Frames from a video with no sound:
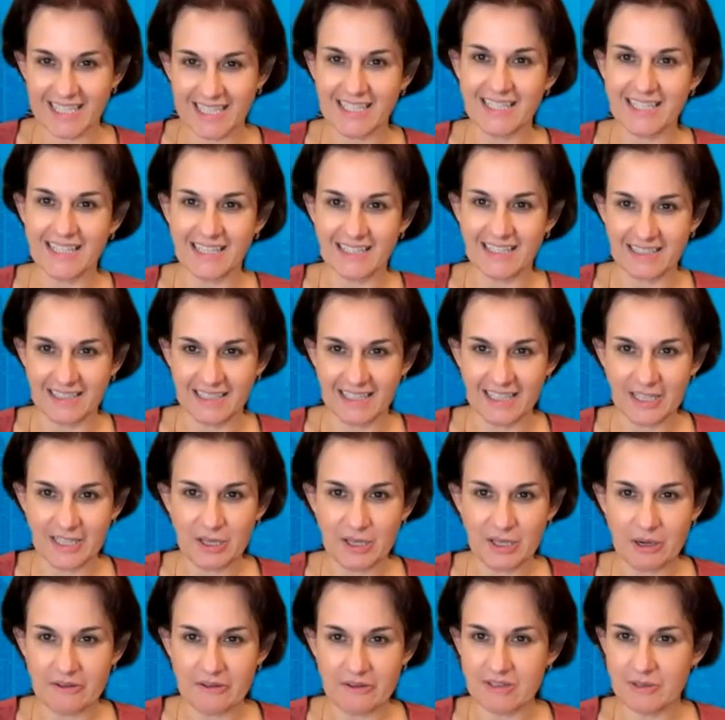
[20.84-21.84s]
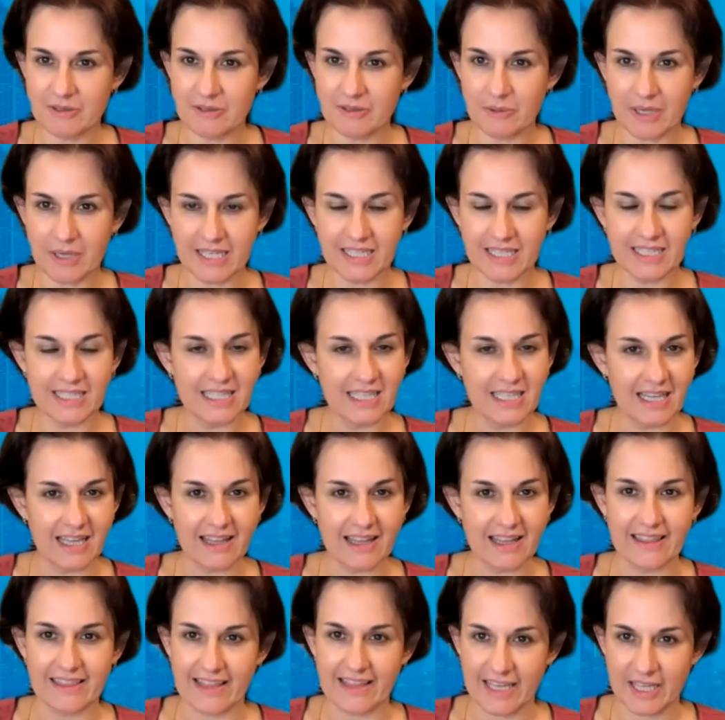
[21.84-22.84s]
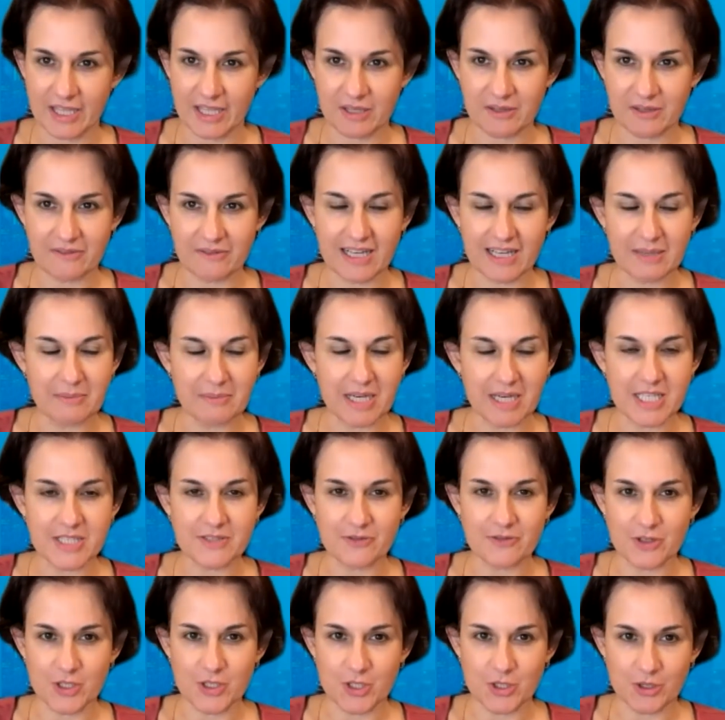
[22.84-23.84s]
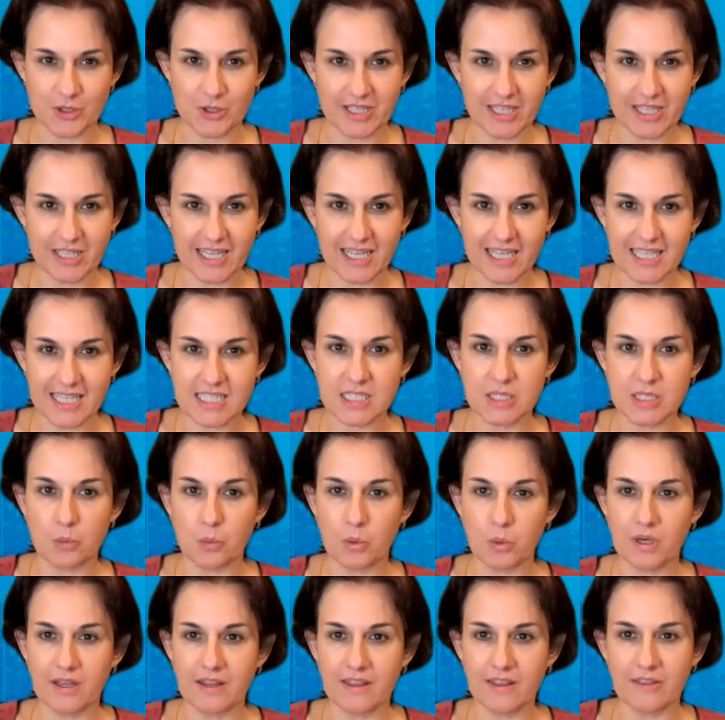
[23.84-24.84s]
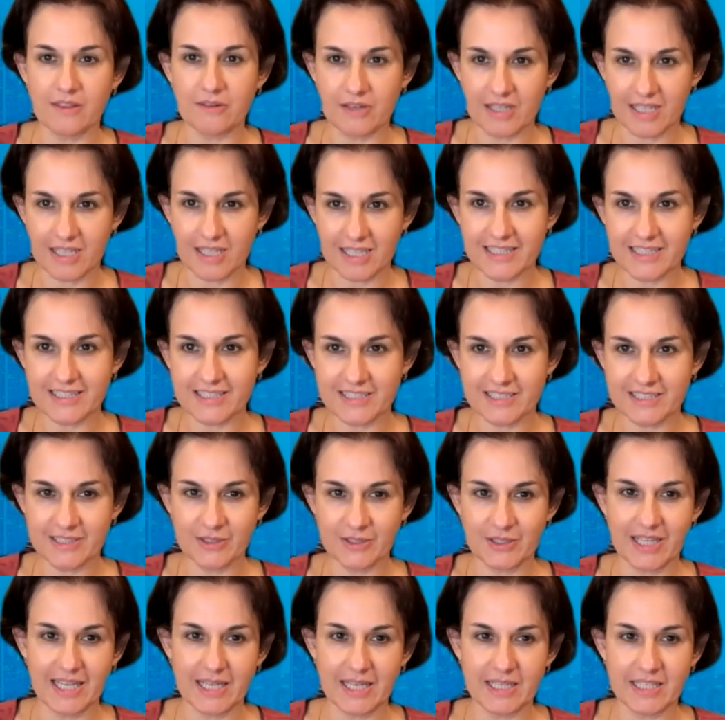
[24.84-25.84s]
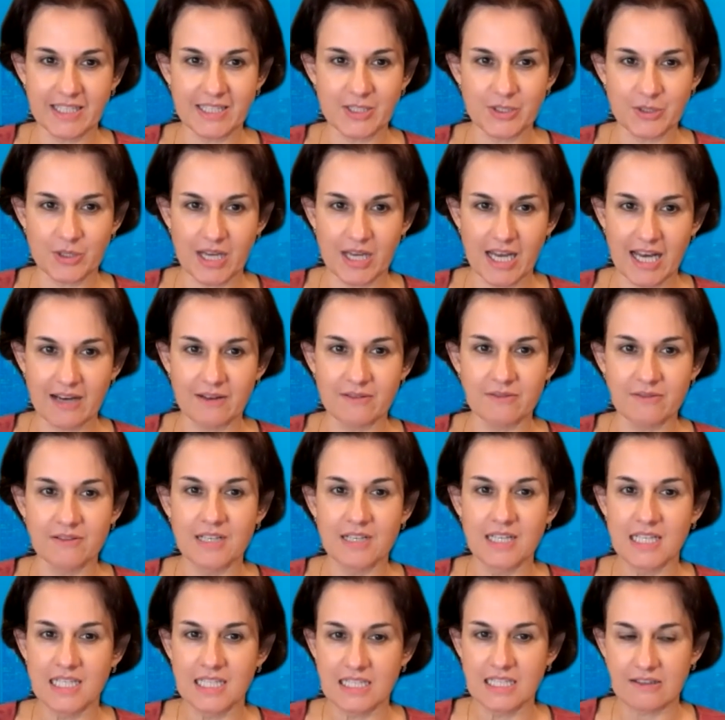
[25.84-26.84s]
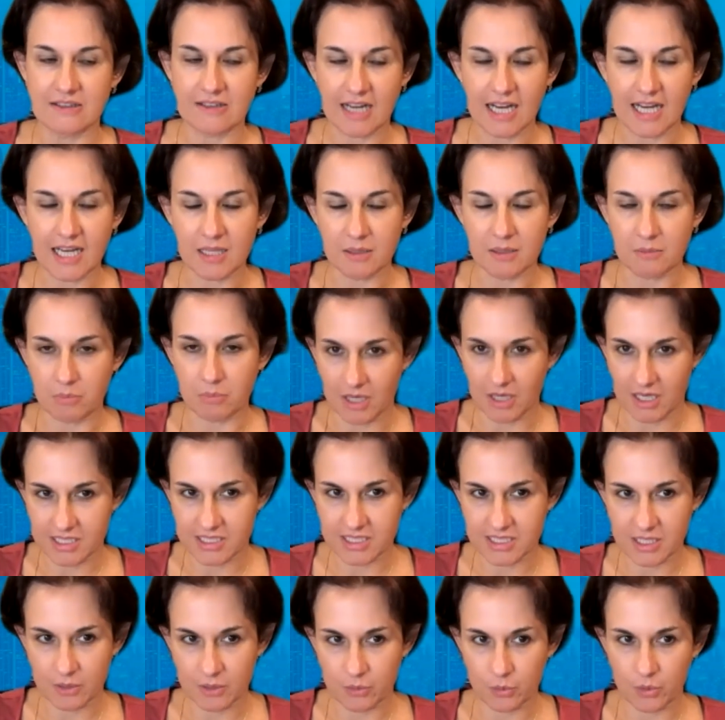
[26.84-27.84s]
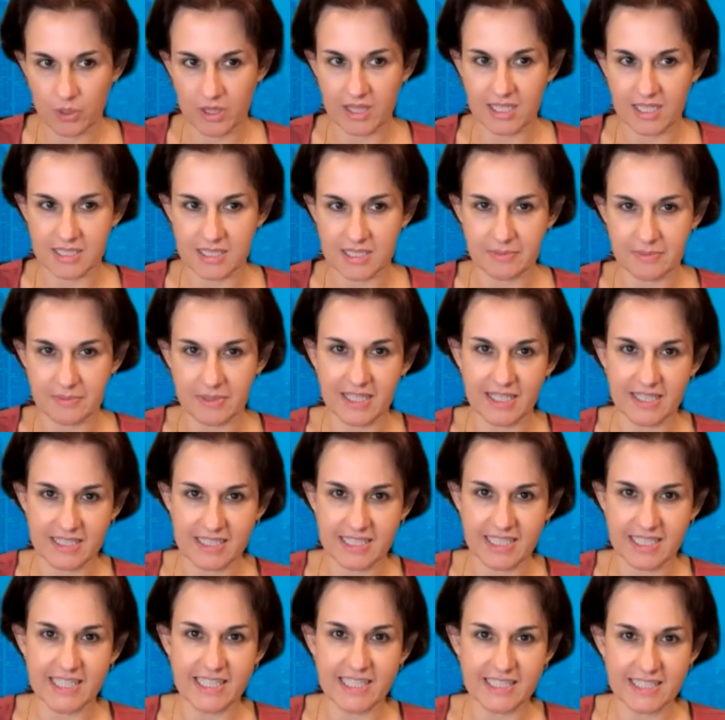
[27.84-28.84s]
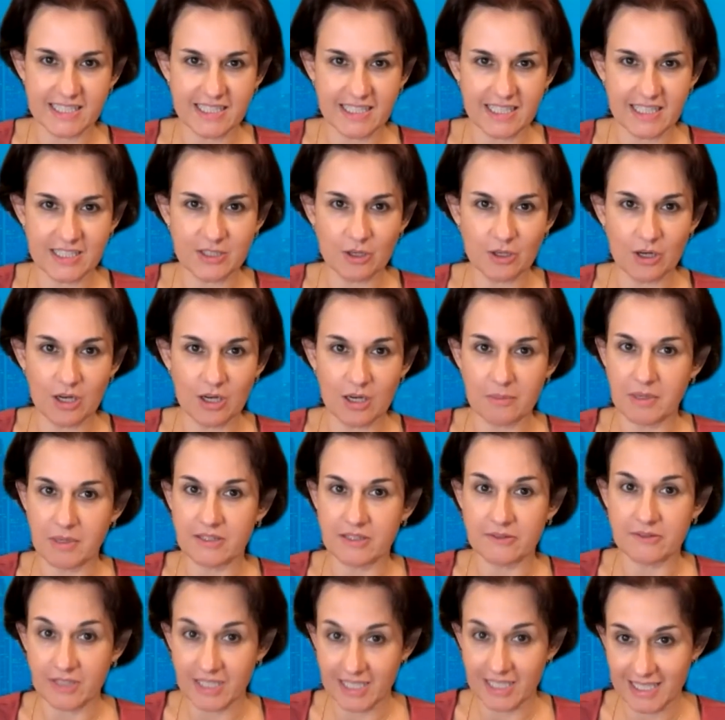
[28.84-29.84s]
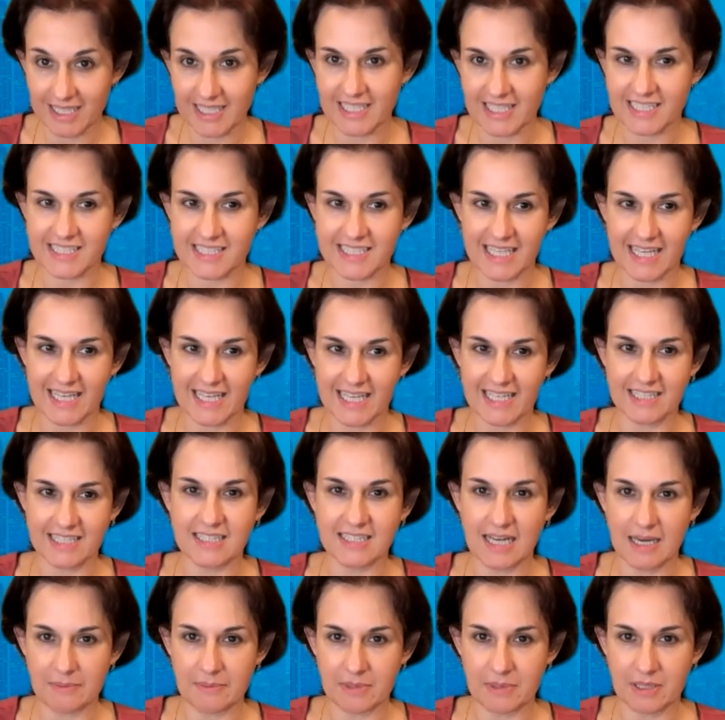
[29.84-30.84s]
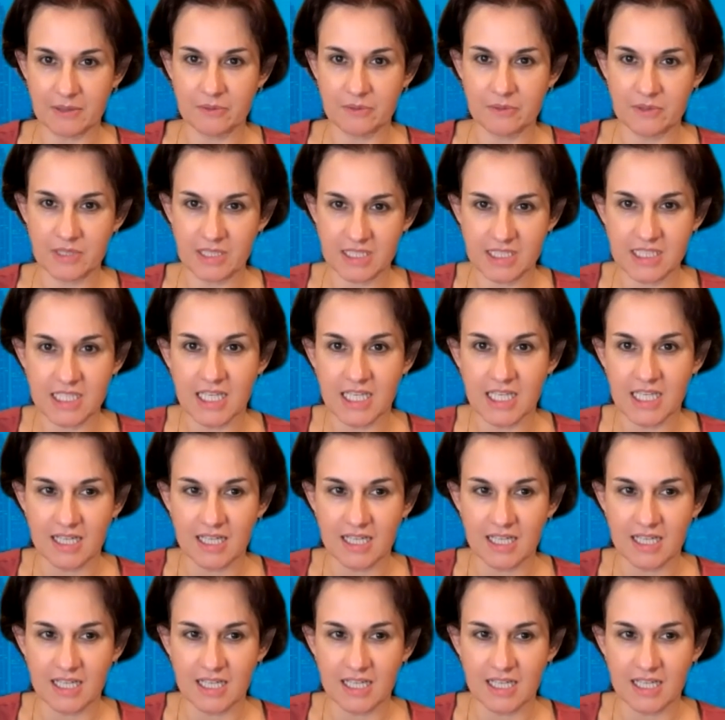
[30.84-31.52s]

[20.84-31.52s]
and hello everyone. Thank you very much for joining us. We're thrilled today to have Ryan Parson with us because he is going to talk about really exciting topic, which